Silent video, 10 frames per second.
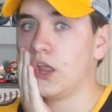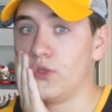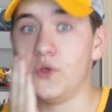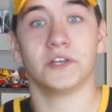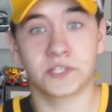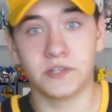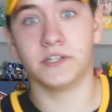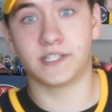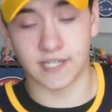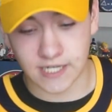this is
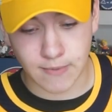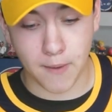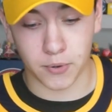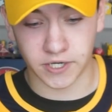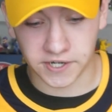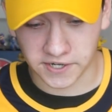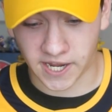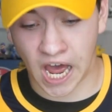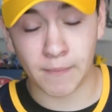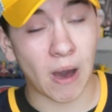the team I predicted
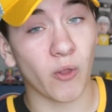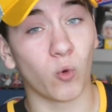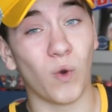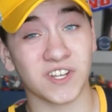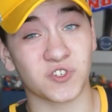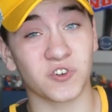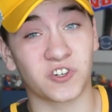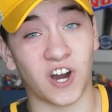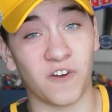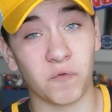to come out of the Western
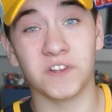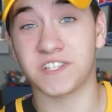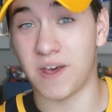Conference